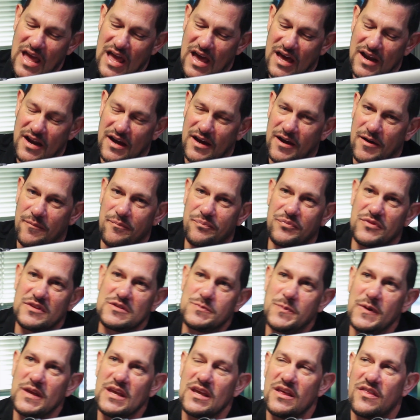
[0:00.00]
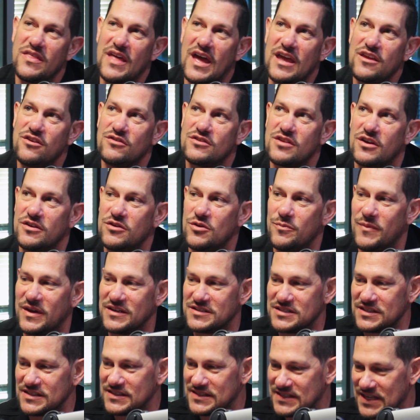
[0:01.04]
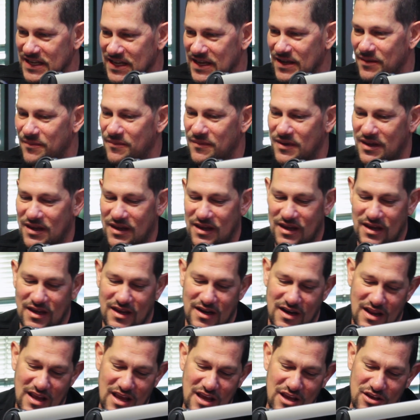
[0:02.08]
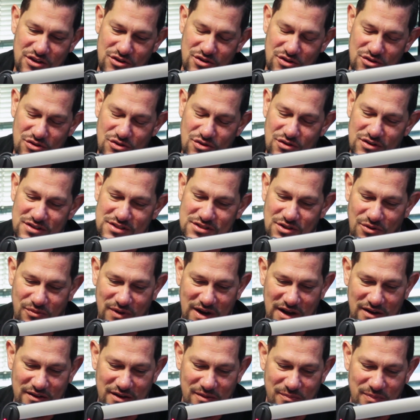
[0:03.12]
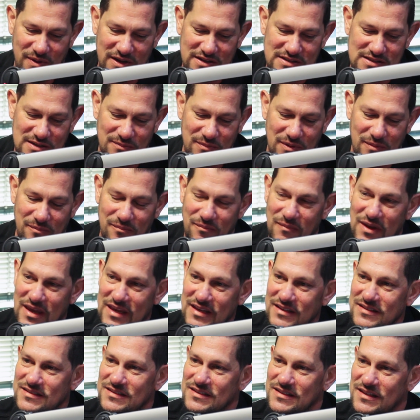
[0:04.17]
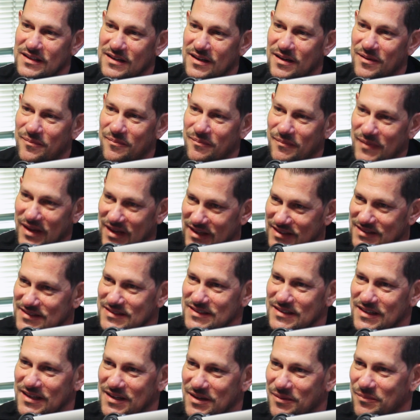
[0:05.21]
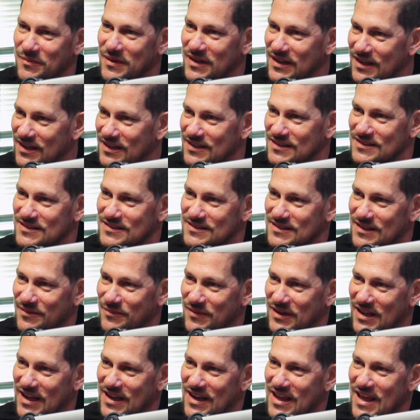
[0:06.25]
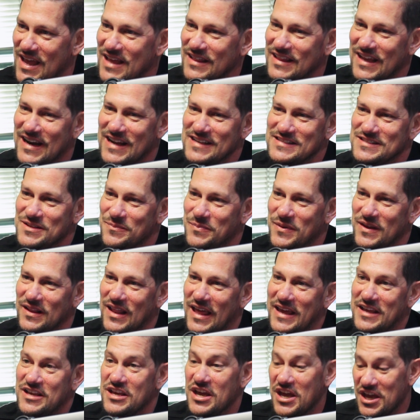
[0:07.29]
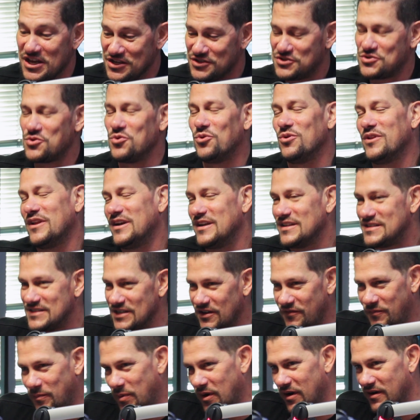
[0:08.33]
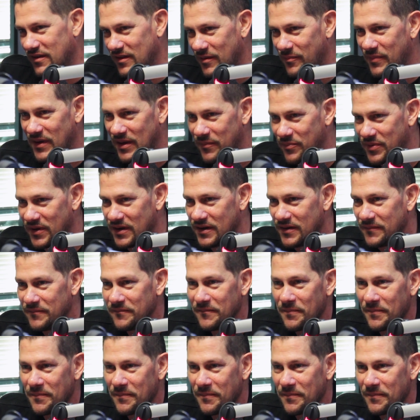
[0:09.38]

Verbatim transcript: And speaking of that, you mentioned Tim, and you're surrounded by some amazing, amazing comedians. I mean, that has to be like school in itself, pardon the bad pun.